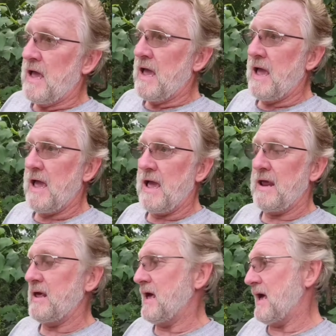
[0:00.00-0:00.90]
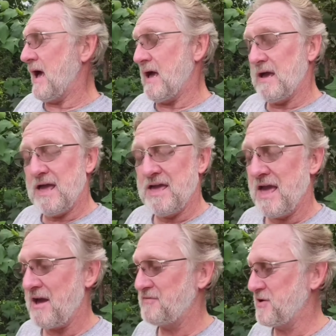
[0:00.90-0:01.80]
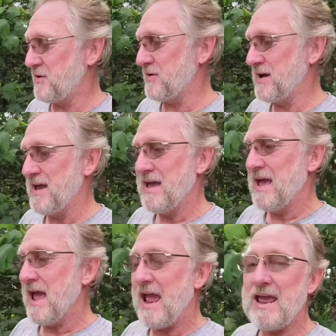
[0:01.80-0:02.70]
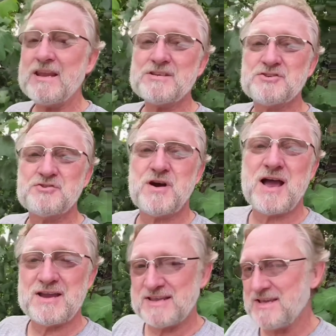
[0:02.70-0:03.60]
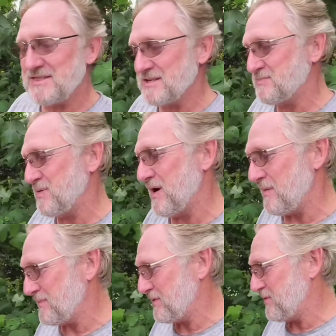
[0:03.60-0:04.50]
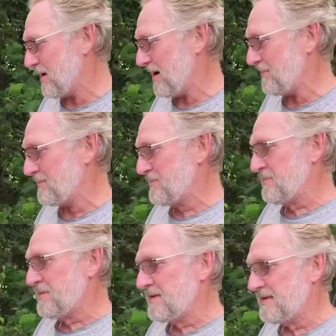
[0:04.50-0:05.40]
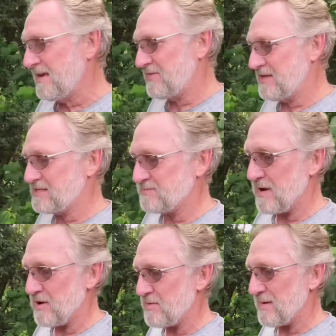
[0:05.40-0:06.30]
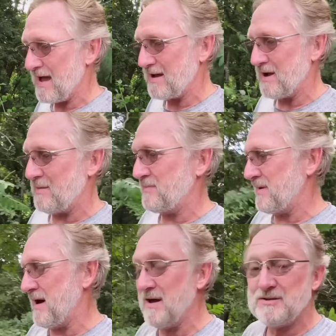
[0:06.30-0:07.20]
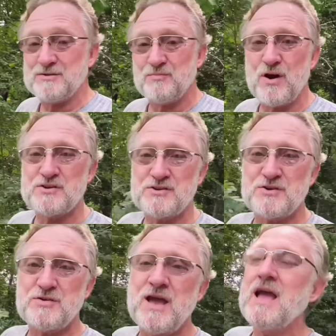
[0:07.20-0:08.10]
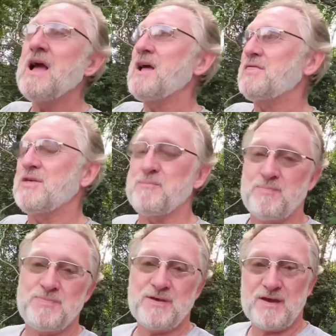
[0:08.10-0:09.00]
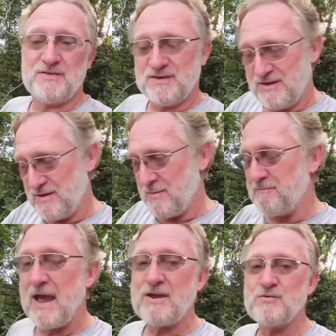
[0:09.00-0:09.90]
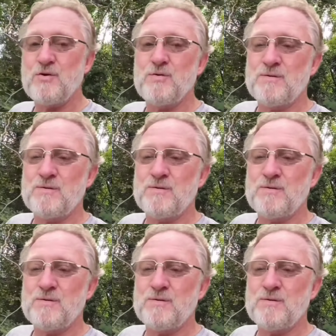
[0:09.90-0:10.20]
And after endless trying to get this pump to get the spare back up to pressure, the manual